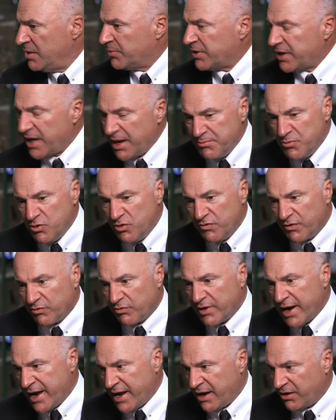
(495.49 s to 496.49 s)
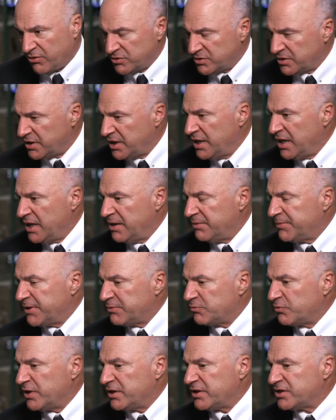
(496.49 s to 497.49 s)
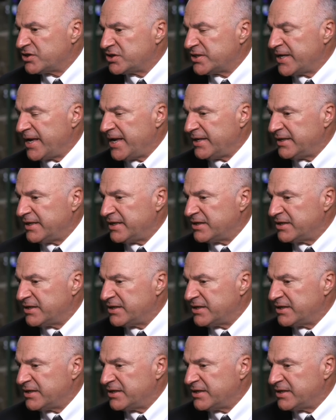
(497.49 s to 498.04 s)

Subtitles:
But I move around, but real estate